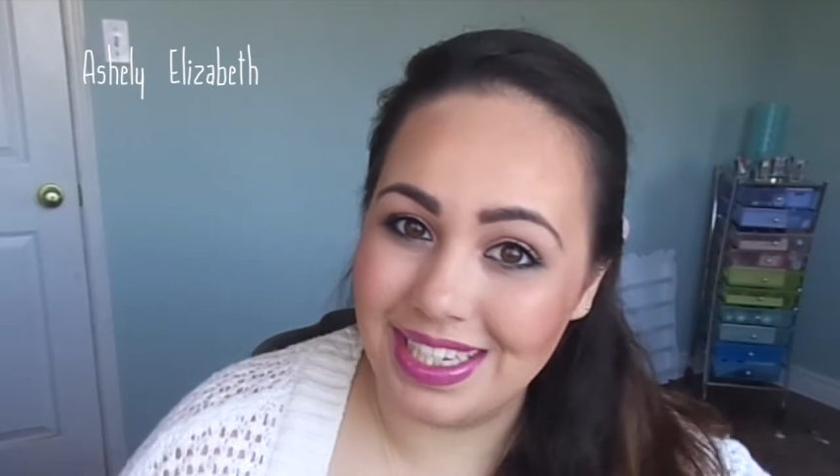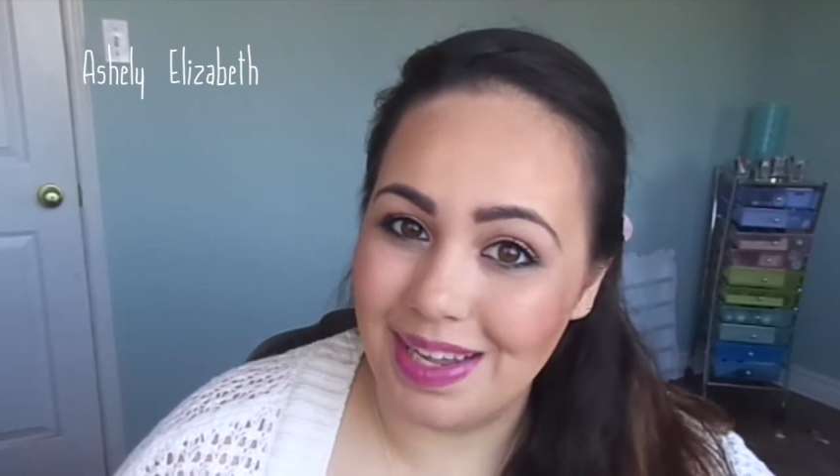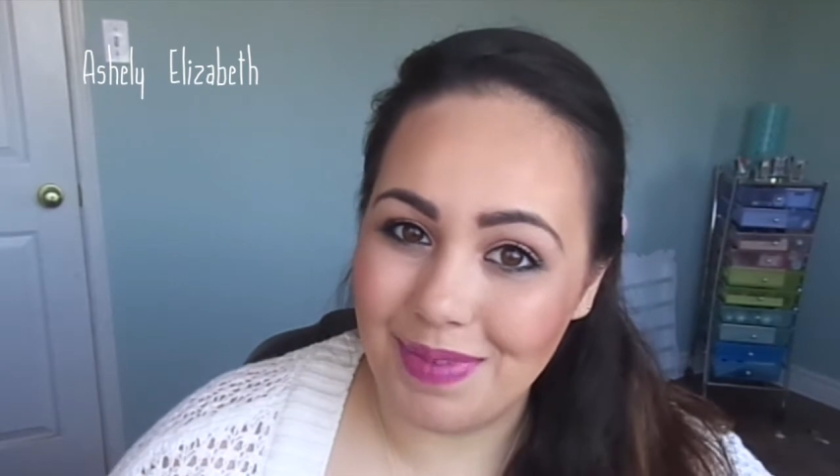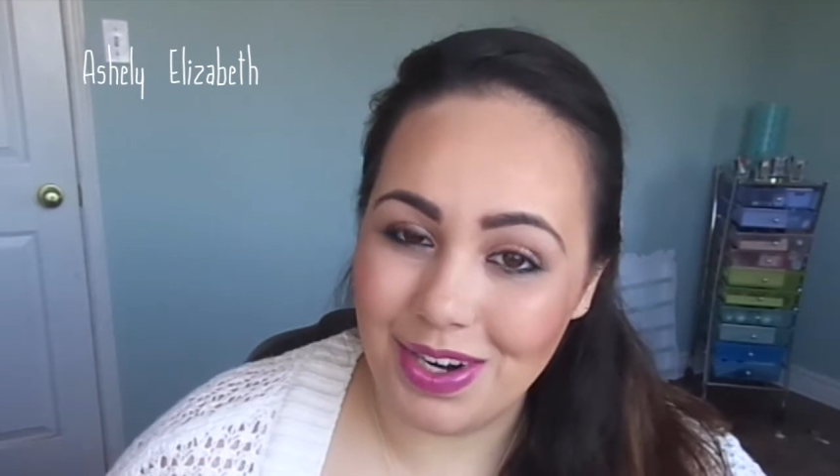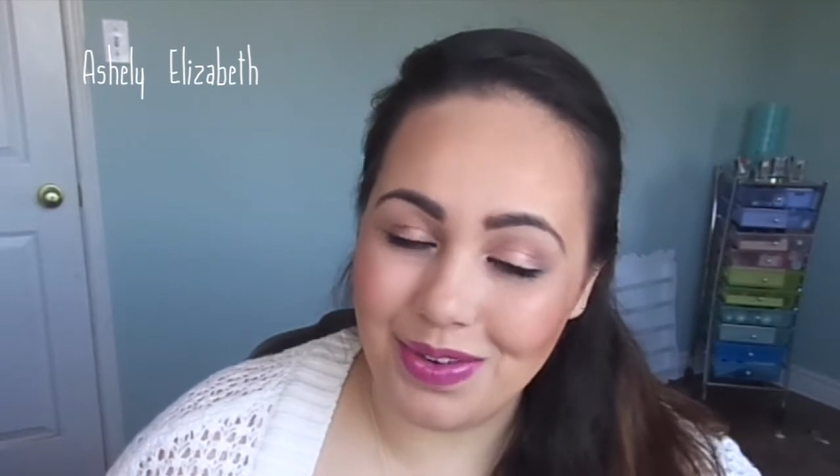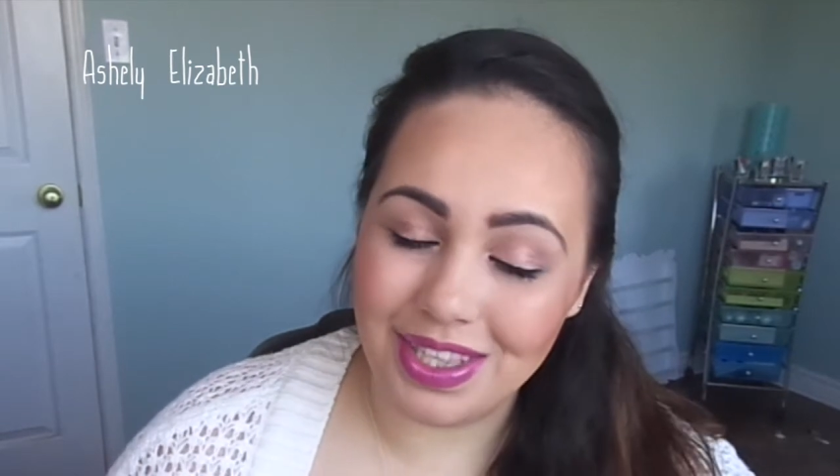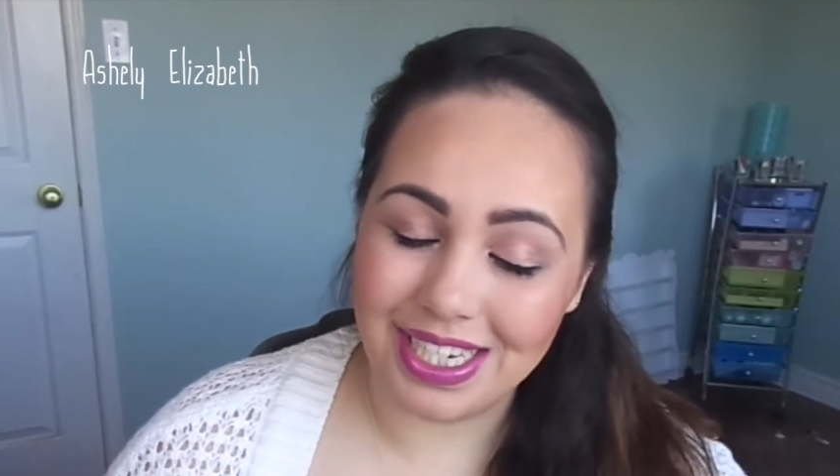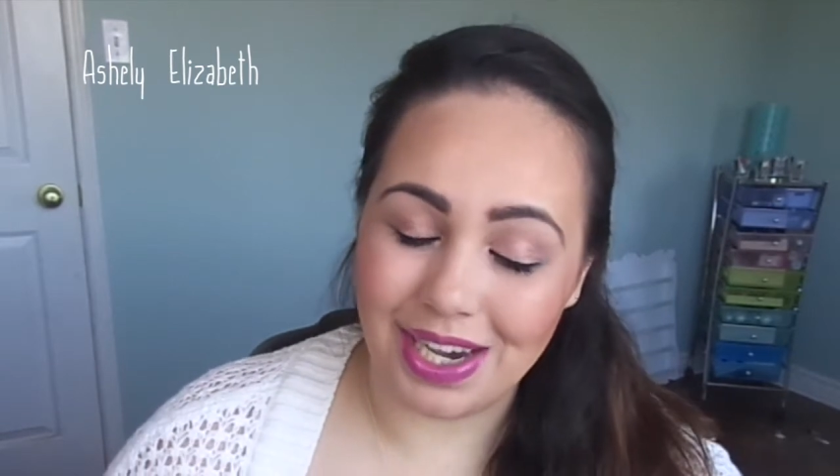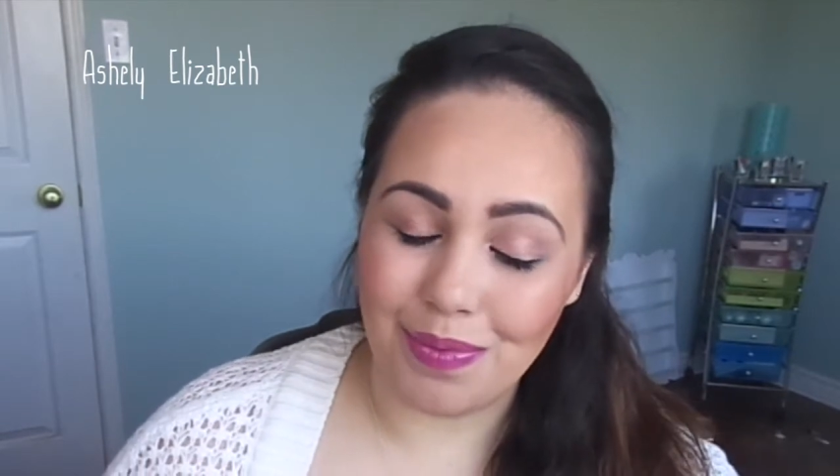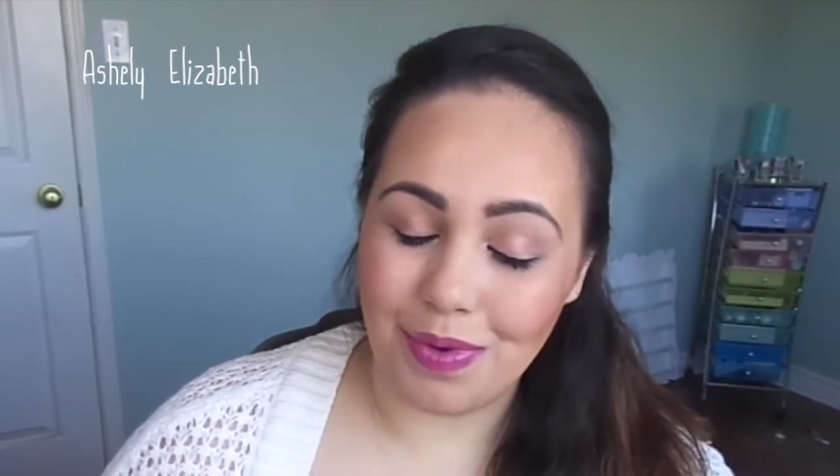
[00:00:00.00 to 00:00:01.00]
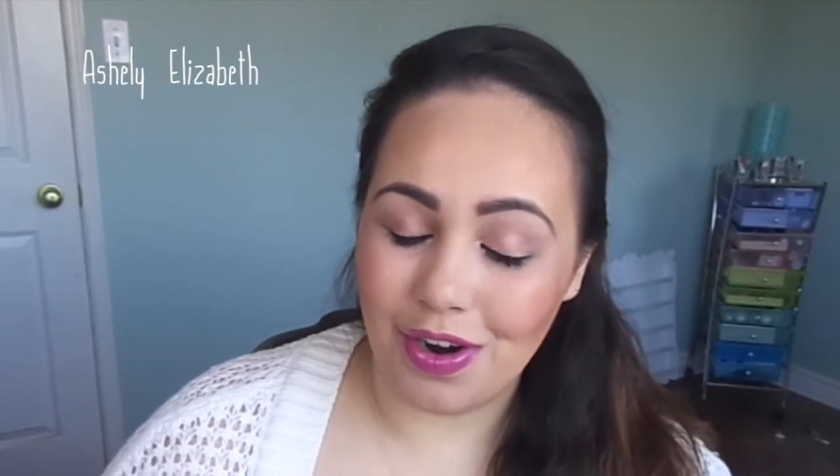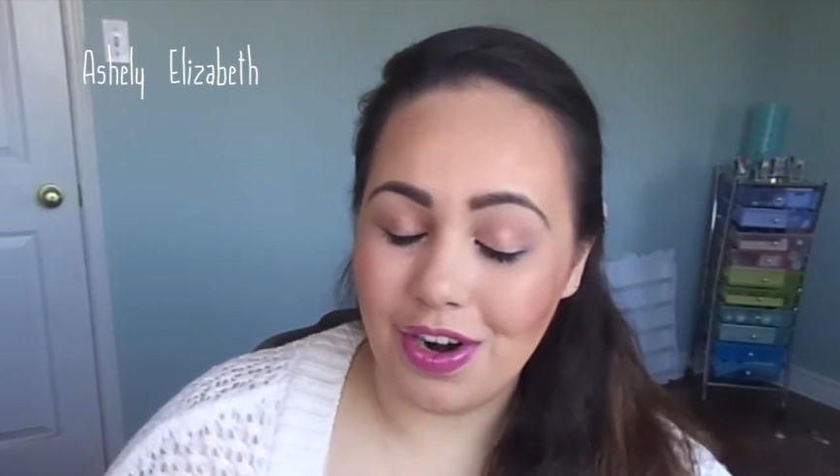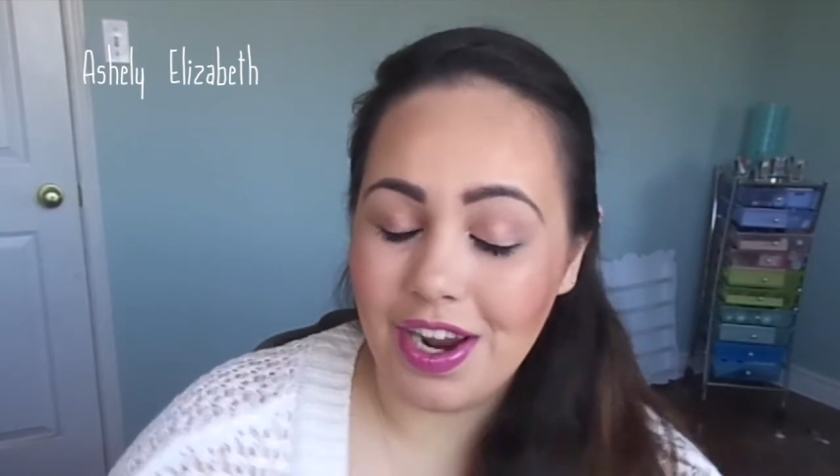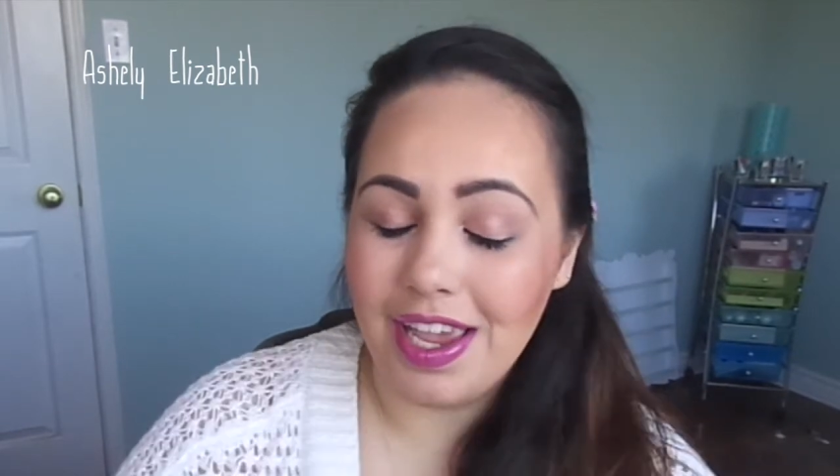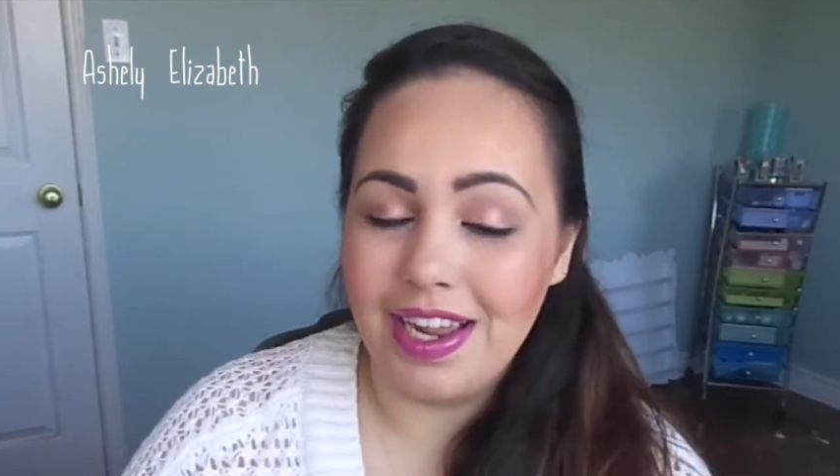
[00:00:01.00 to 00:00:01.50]
let me know in the down
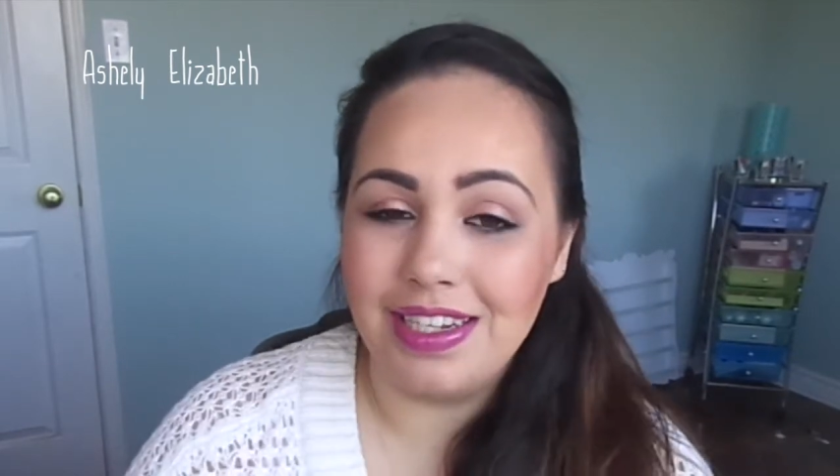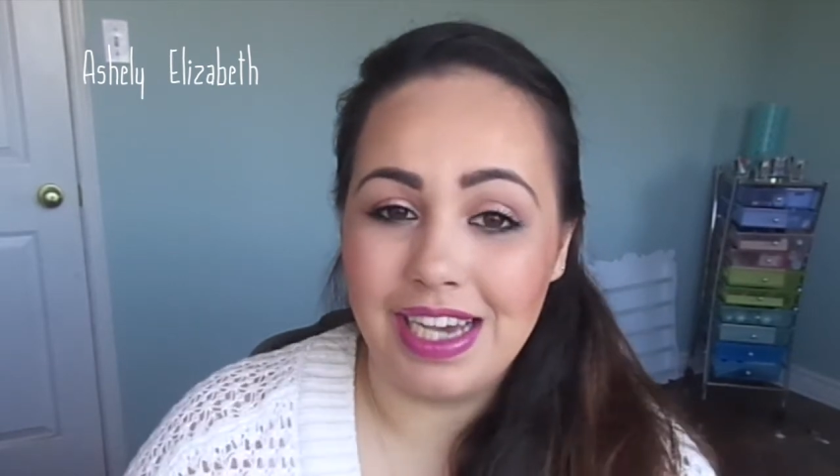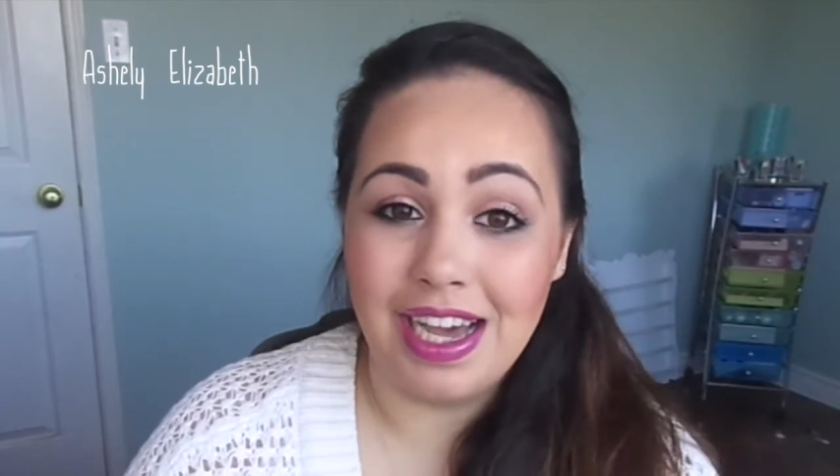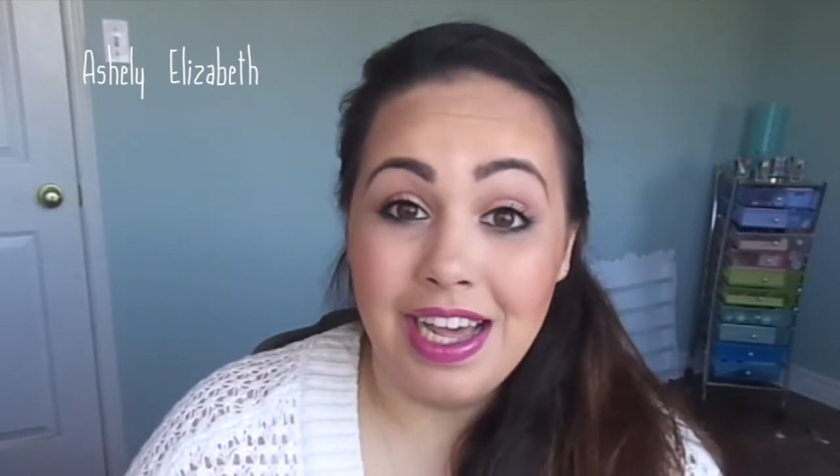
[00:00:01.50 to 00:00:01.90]
bar, and